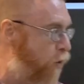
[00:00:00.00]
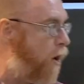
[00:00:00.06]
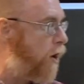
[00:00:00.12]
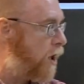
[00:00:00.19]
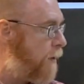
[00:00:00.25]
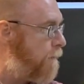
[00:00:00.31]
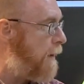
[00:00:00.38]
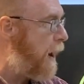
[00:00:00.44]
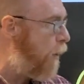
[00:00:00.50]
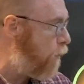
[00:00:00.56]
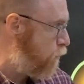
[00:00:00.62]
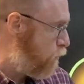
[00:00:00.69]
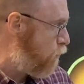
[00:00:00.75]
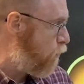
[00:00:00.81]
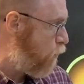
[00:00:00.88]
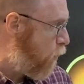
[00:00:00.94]
wrong about
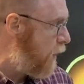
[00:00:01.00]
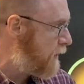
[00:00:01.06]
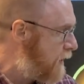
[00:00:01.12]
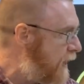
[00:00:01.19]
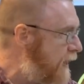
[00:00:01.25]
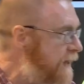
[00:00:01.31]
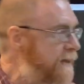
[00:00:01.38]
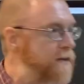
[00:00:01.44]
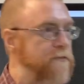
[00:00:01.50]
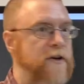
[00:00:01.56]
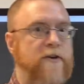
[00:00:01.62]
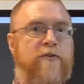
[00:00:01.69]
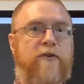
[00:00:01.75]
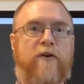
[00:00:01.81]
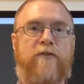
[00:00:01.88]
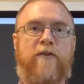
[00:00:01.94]
what kind of
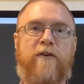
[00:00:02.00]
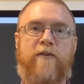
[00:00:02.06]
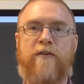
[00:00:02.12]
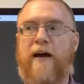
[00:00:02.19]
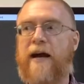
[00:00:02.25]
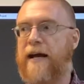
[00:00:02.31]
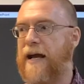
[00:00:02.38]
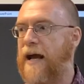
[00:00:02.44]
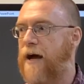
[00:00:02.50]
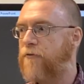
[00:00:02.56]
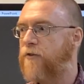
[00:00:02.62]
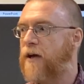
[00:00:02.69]
existence I am